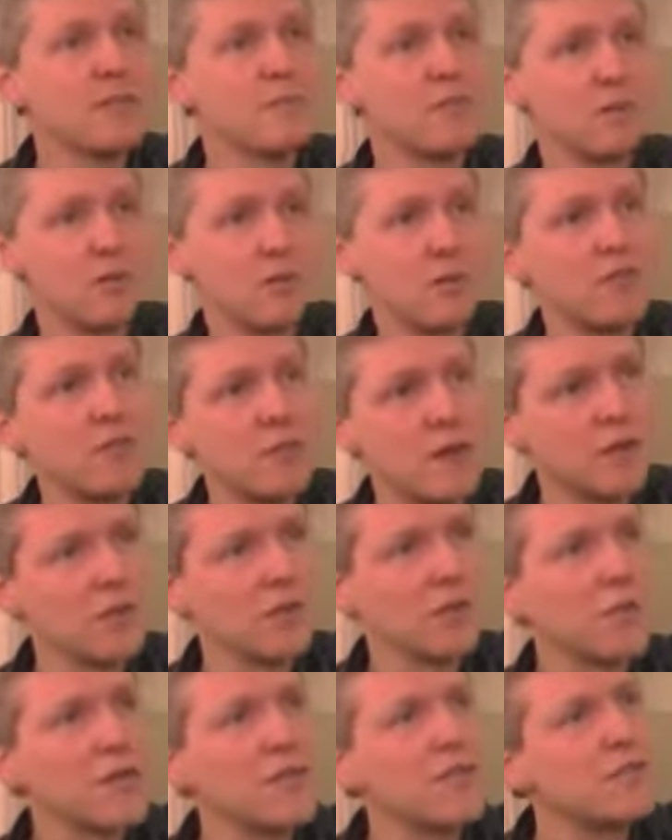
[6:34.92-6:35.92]
But we found
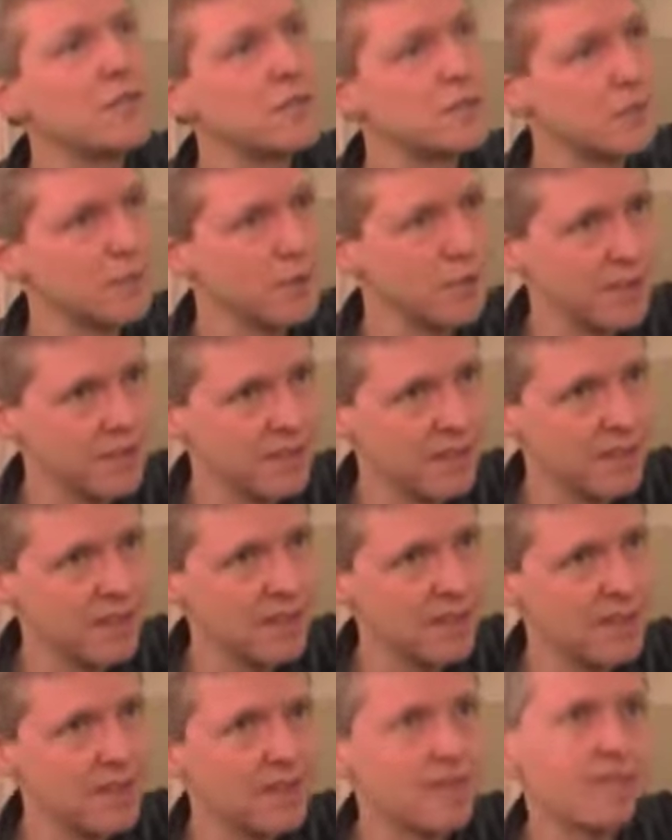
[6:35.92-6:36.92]
a way to avoid
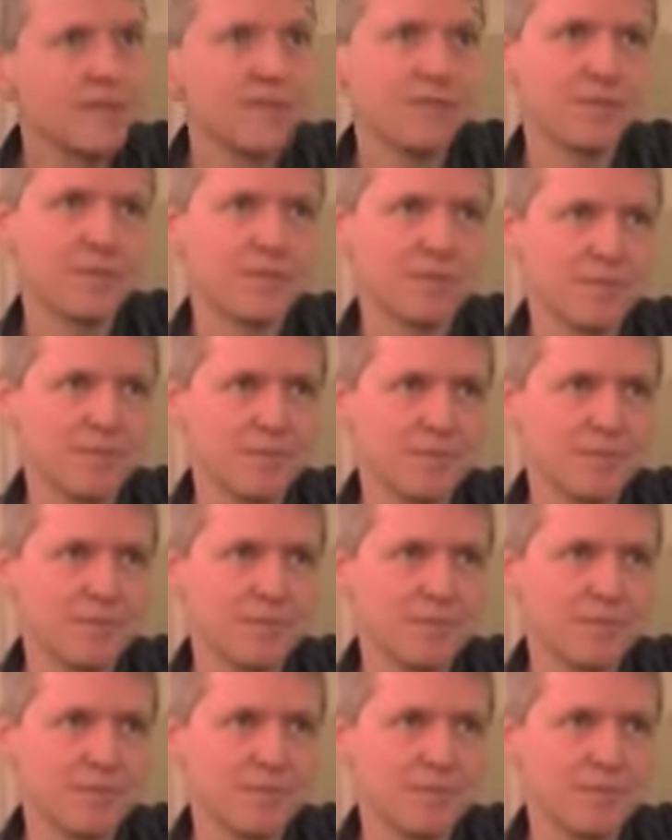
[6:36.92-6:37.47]
this noise.